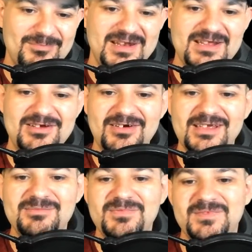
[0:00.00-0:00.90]
many call
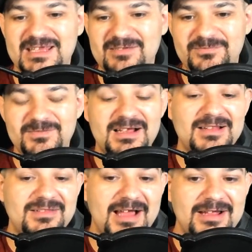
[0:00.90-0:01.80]
him thief,
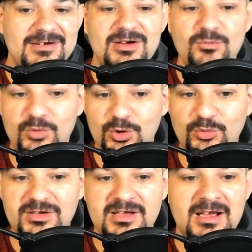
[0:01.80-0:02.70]
a liar, a
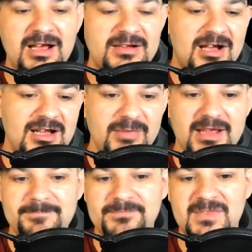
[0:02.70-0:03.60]
rogue, a con
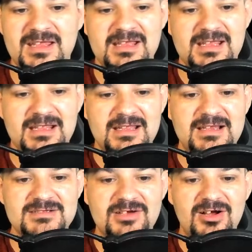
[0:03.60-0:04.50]
man.
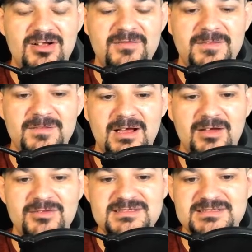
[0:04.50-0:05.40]
He's
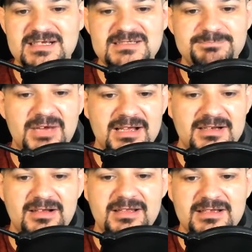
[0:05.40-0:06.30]
all these things,
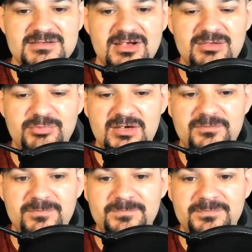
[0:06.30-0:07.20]
but he is all
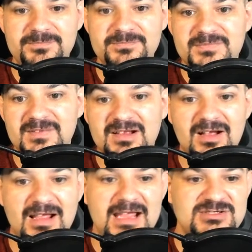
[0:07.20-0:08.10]
above
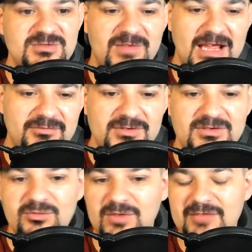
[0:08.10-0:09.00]
a
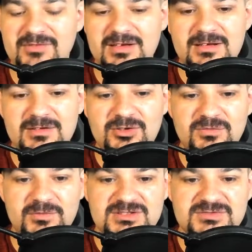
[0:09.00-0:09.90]
survivor, arriving in a
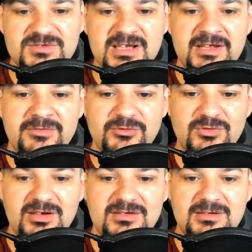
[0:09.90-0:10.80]
universe
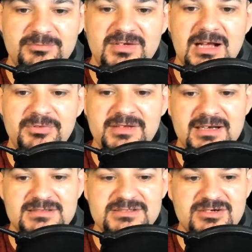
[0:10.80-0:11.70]
through a
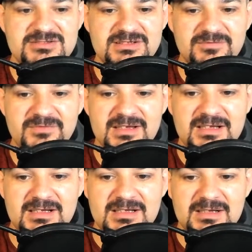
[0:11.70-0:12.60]
complicated series of
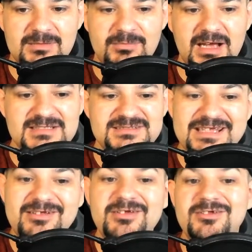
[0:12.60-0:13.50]

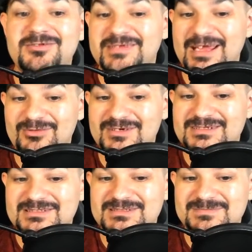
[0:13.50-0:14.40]
mycelial
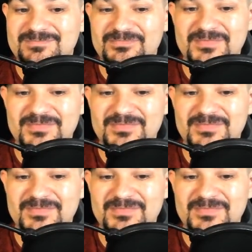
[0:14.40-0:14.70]
networks.